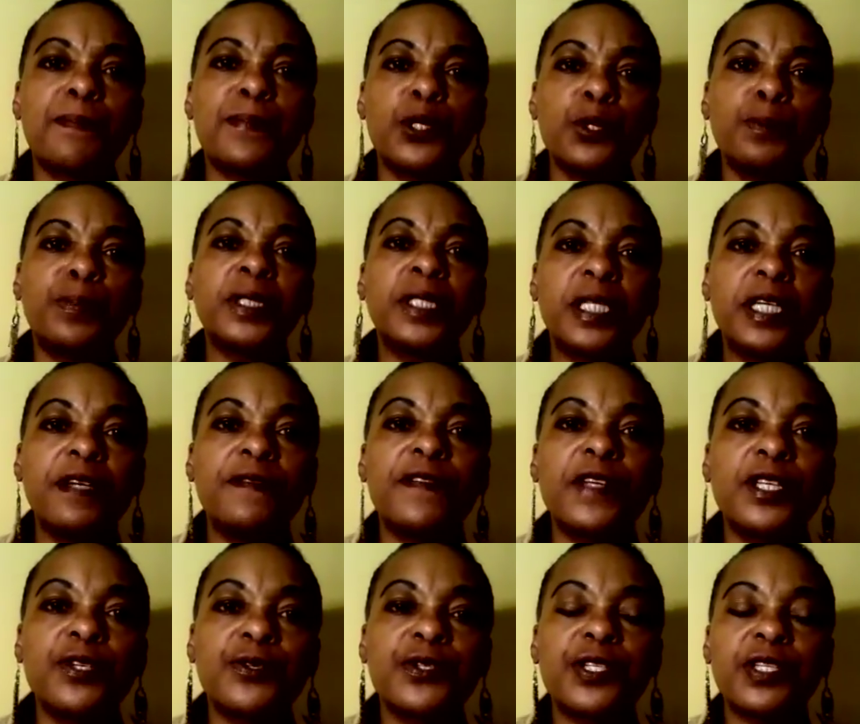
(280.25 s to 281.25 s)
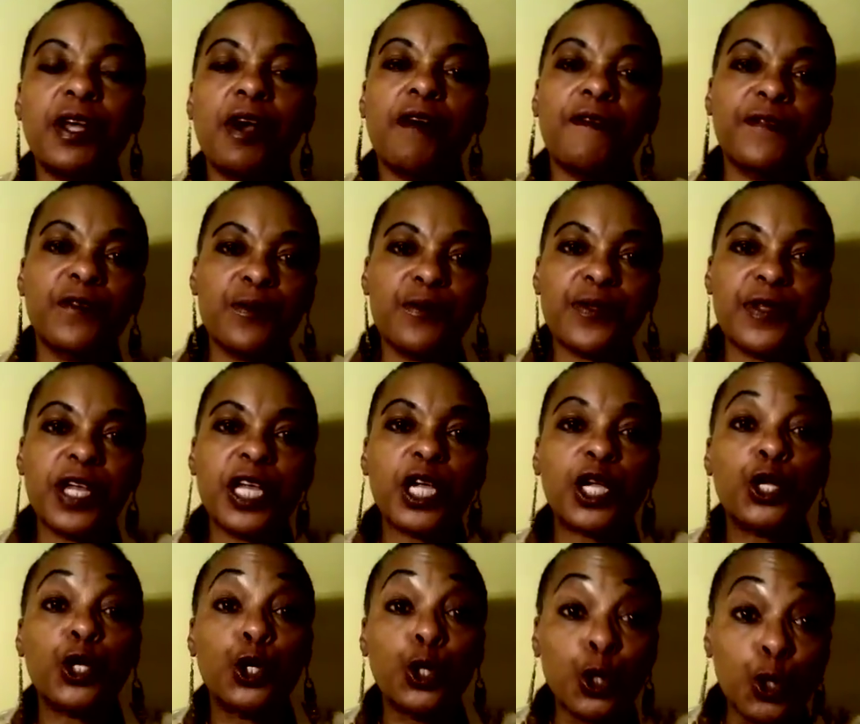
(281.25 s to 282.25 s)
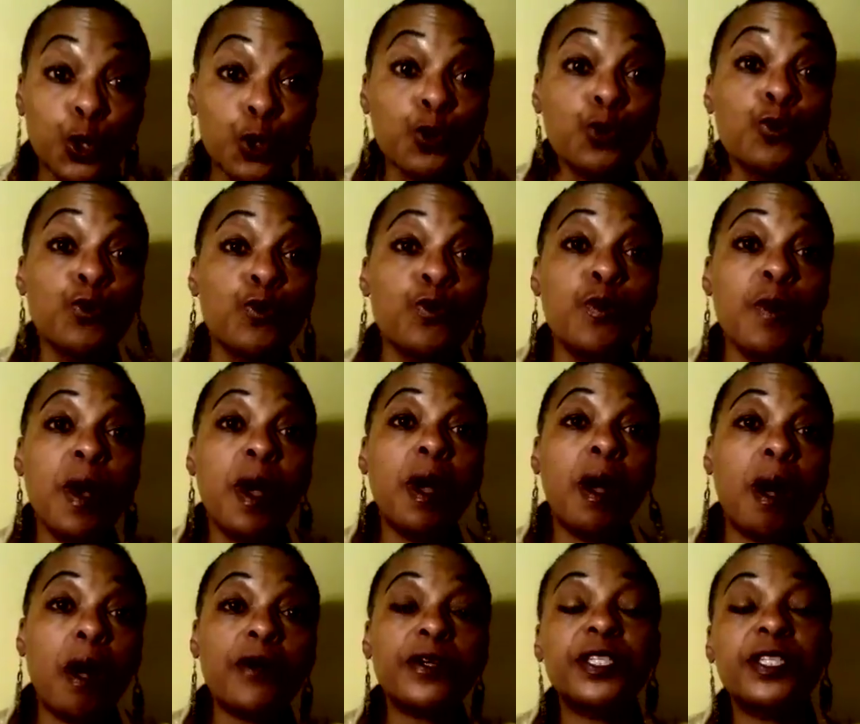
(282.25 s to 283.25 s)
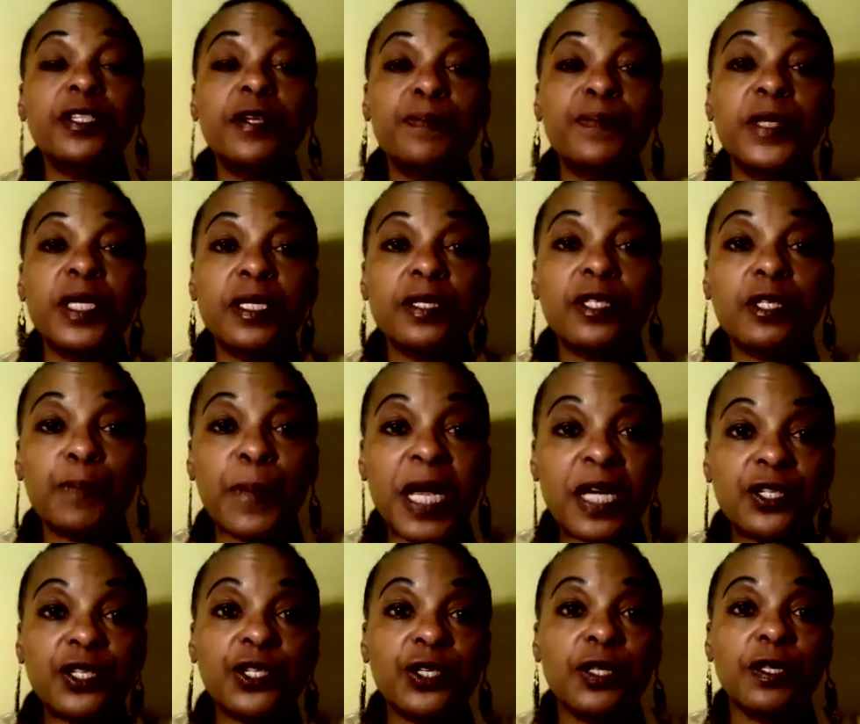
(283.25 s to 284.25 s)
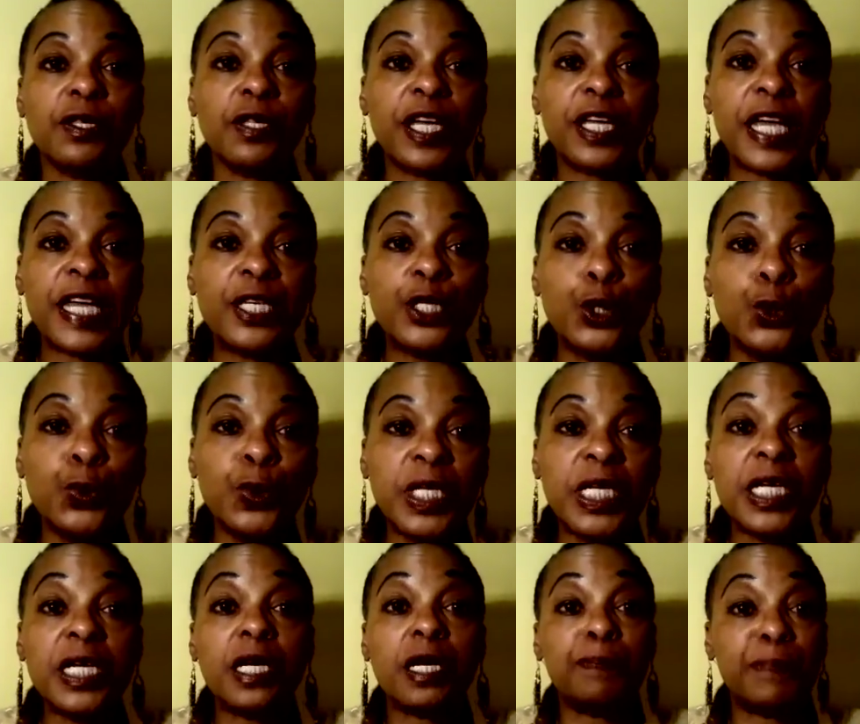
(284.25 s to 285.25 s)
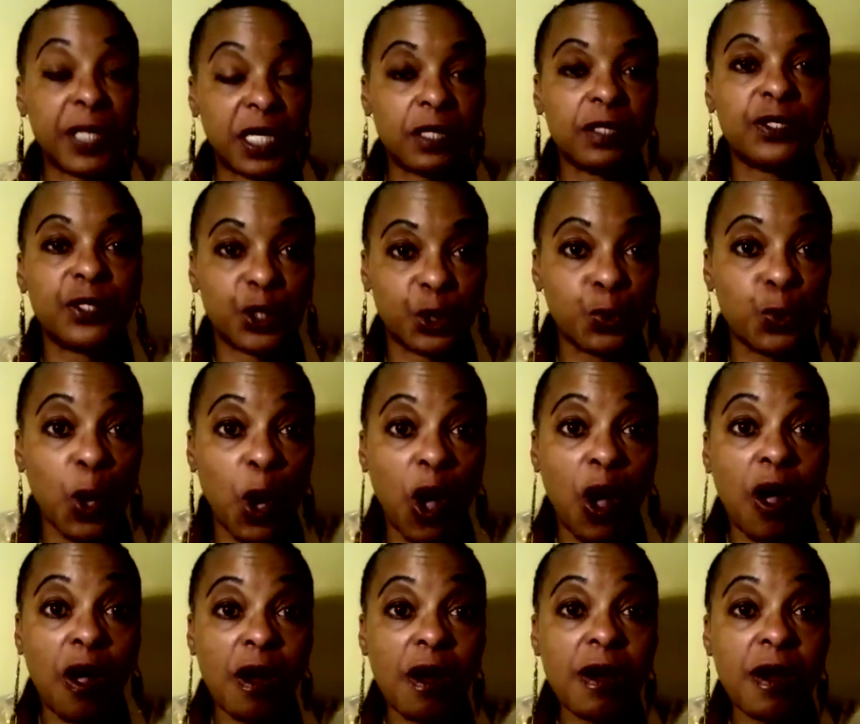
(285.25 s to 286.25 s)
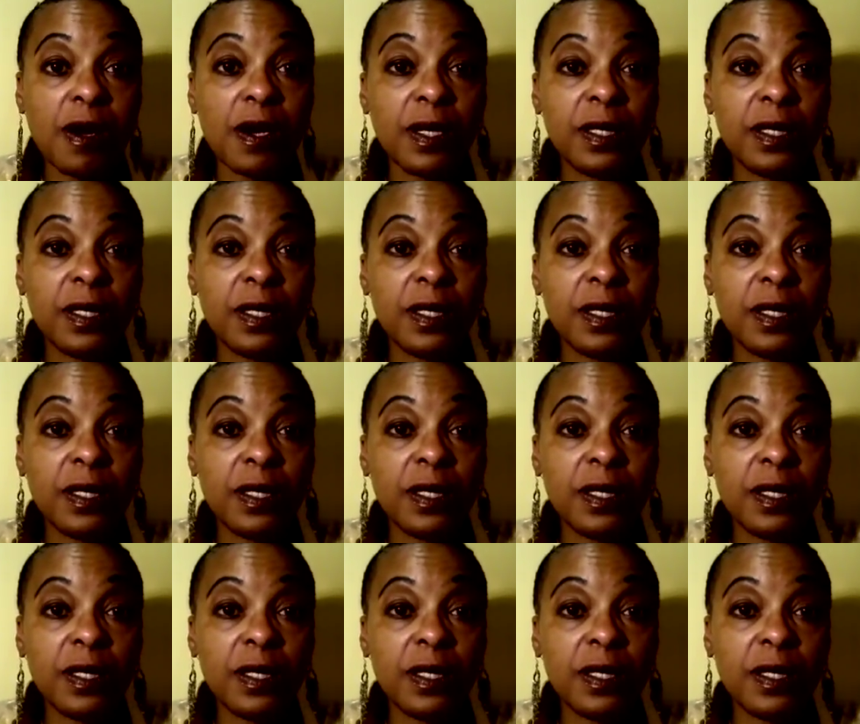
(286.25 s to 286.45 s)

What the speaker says: You believe in yourself. You think you are something special and unique because you are.